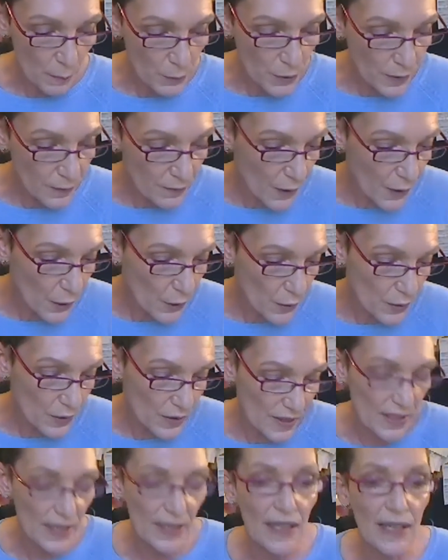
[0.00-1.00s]

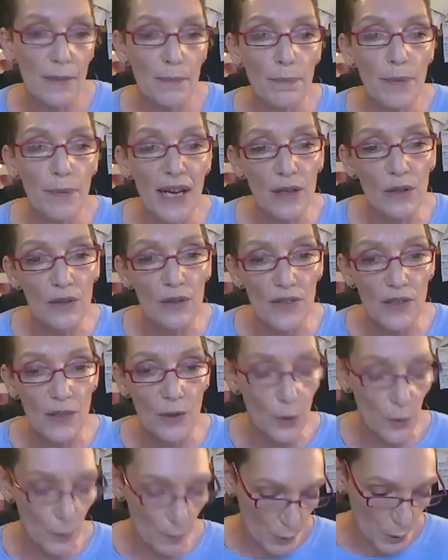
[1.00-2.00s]
provokes and impels
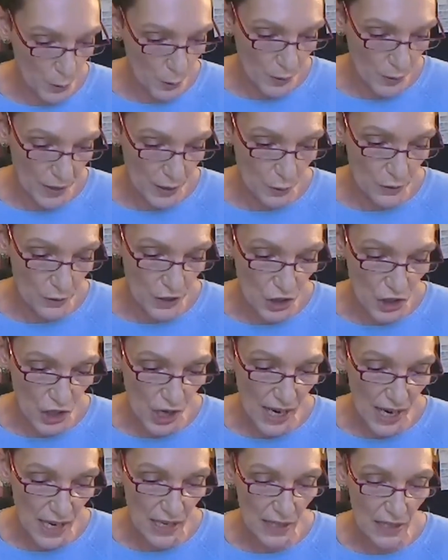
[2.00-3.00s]
corporeal
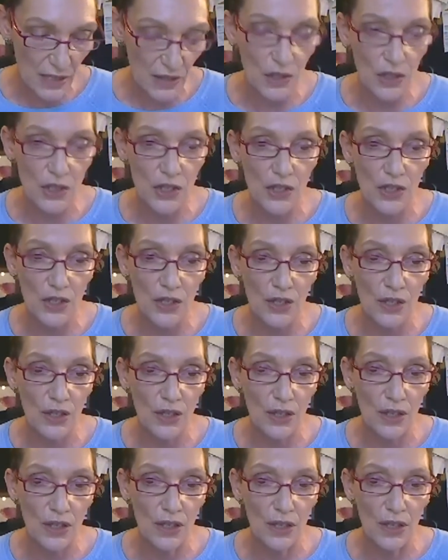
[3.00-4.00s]
change.
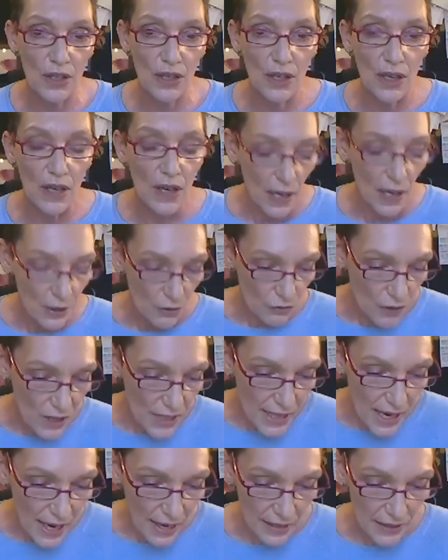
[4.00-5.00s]

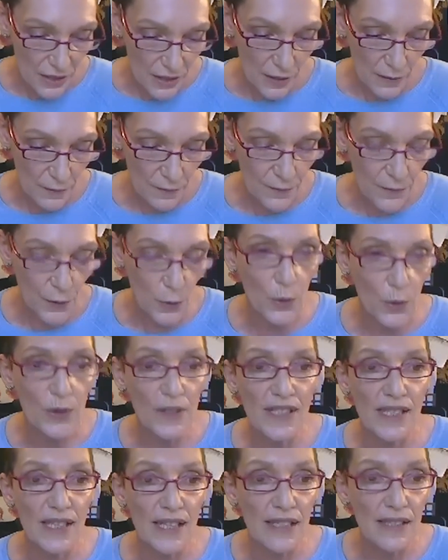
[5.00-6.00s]
Reactive
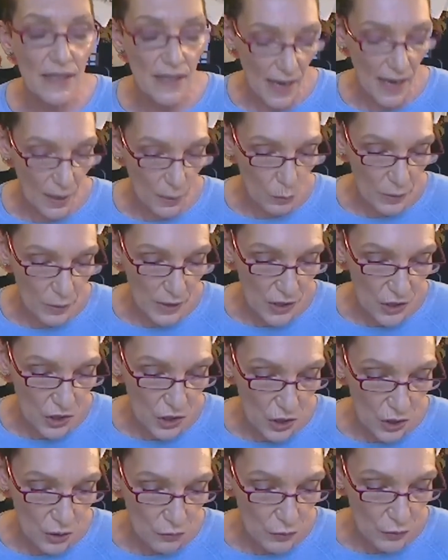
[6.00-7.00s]
force is that
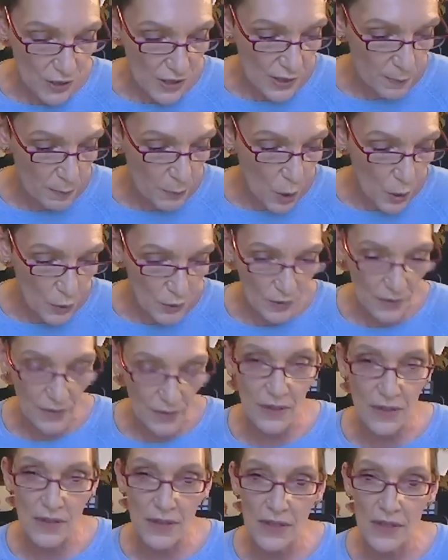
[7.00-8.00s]
which
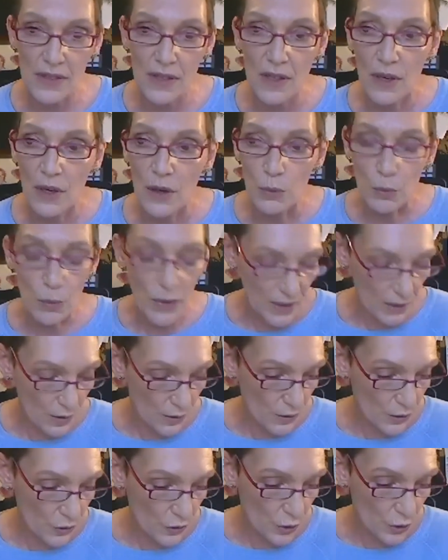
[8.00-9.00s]
responds, whether
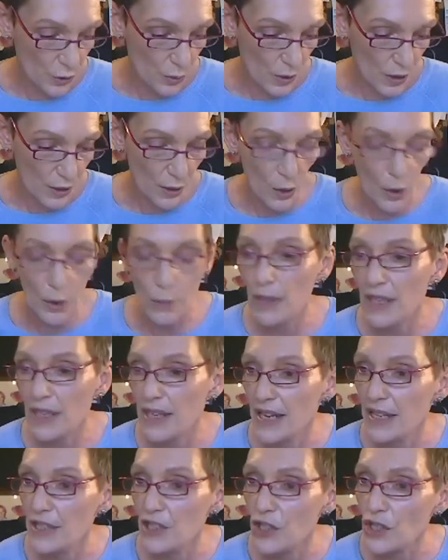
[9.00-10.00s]
through
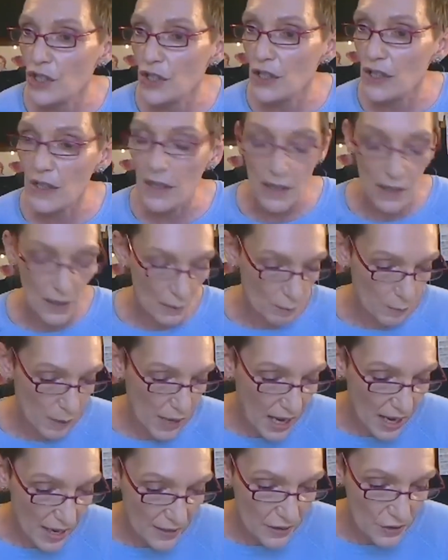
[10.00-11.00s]
accommodation,
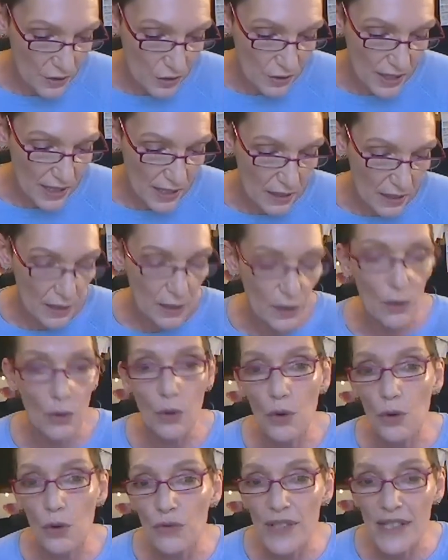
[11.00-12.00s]
partnering,
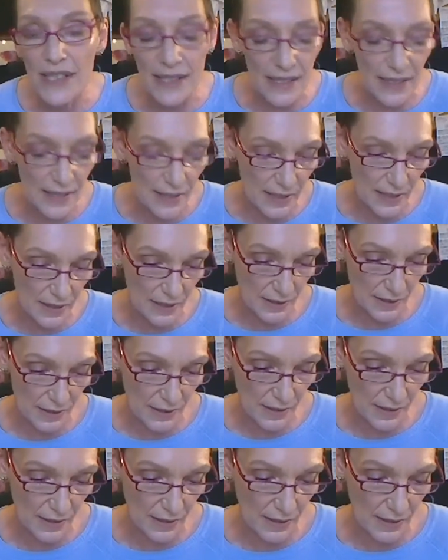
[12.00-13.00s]
or
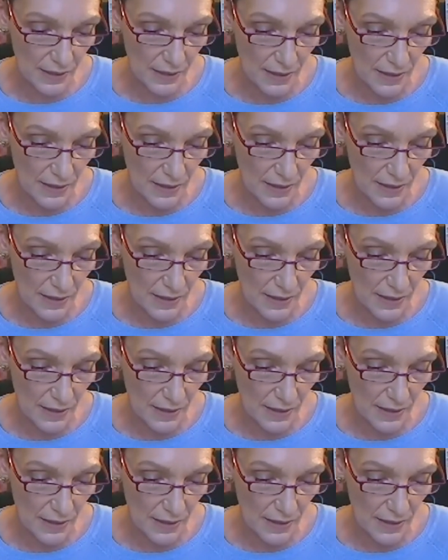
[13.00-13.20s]
resistance.